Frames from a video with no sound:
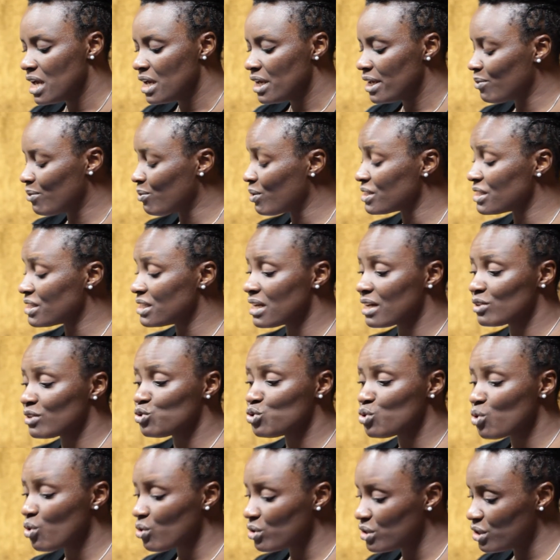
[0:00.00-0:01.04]
He wasn't
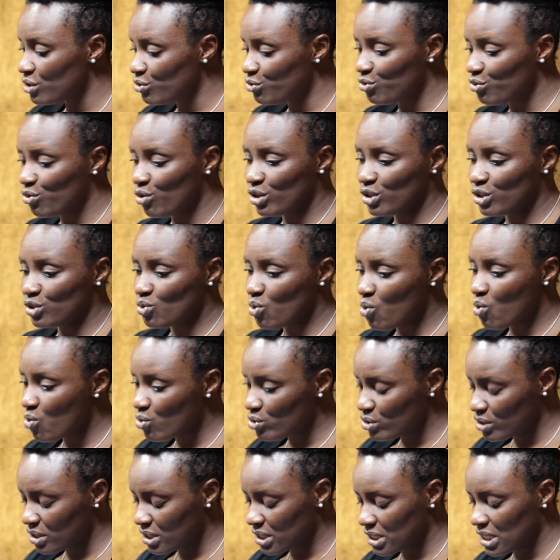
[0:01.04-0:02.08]
atoning for his
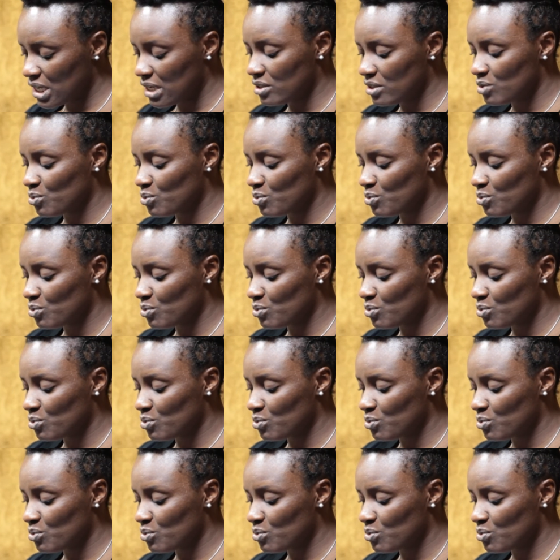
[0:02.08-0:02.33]
own sins,